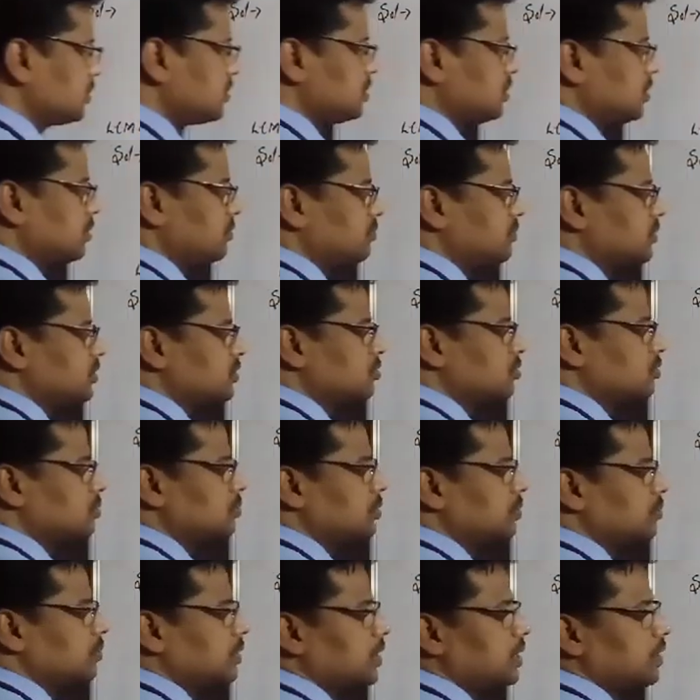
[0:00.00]
number should be
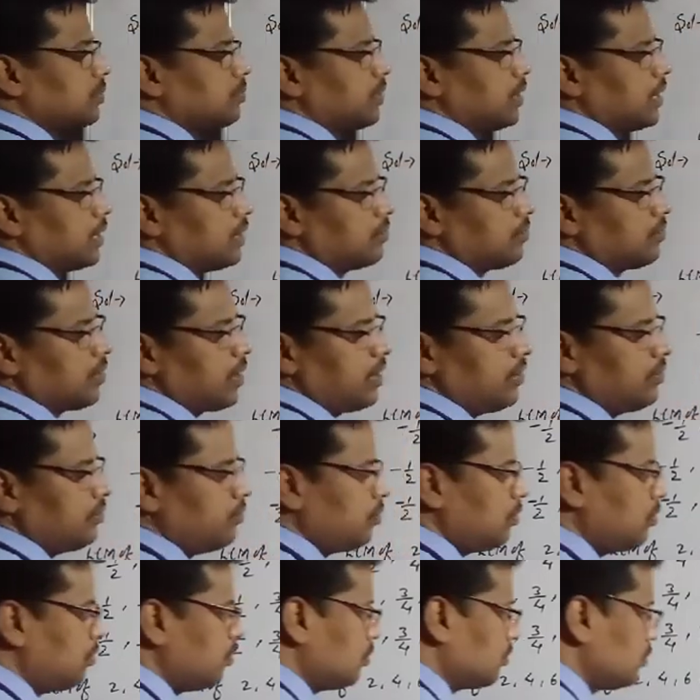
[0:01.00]
multiplied by
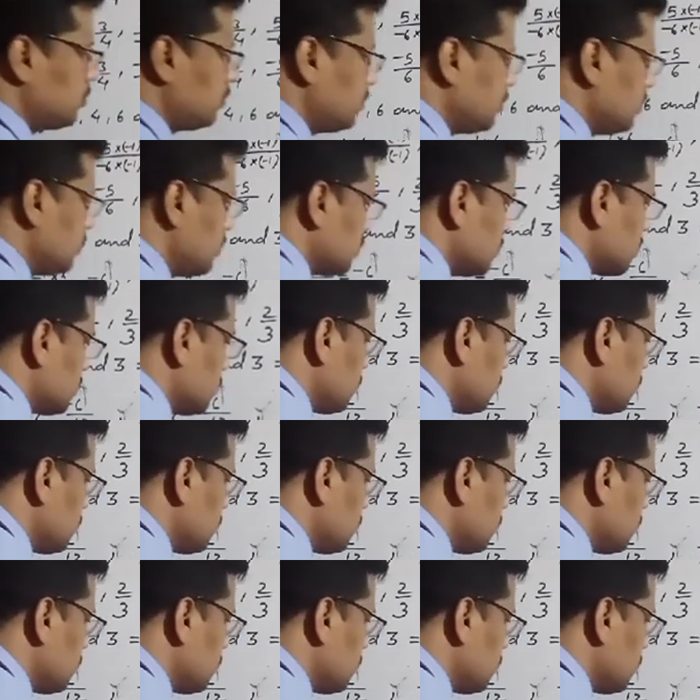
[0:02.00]
4. So